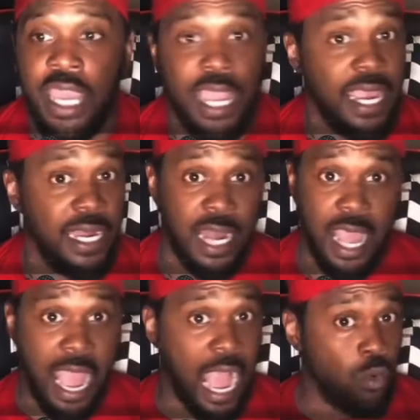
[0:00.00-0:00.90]
And
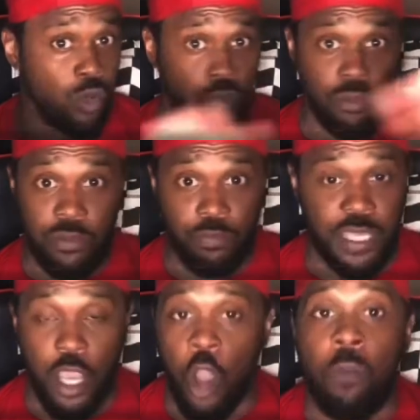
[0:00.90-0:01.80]
I will
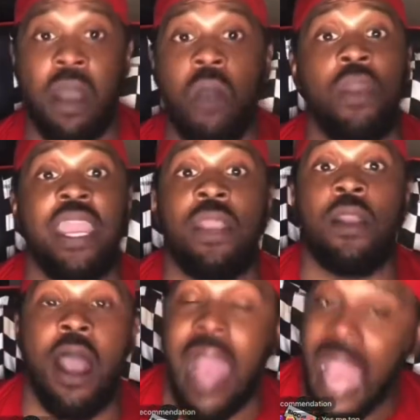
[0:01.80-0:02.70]
be on my way
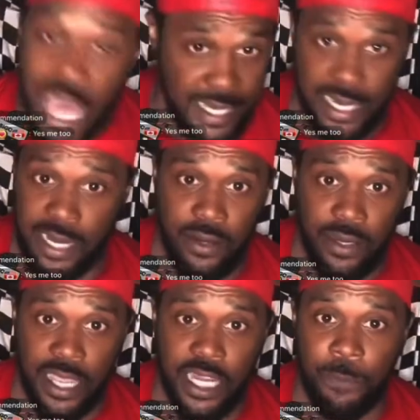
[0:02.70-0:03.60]
out of there
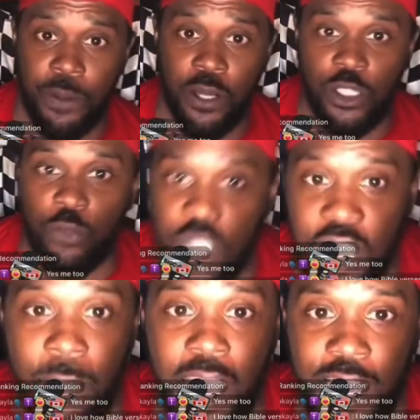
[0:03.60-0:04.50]
and a person will
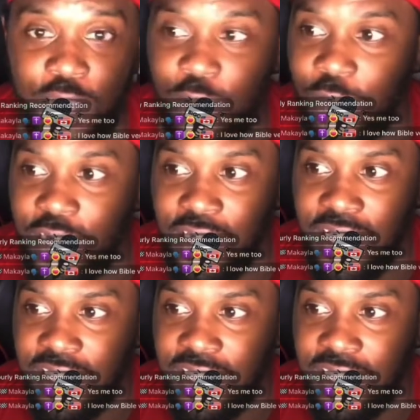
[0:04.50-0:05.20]
come out of nowhere like,